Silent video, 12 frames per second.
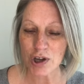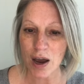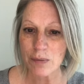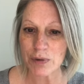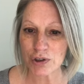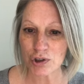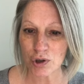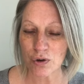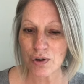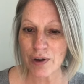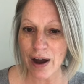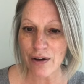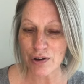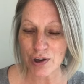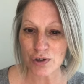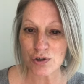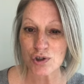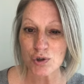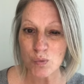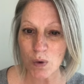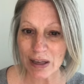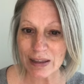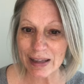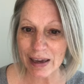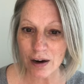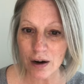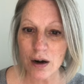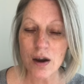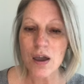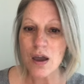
I'm going to show you how you can do one layer,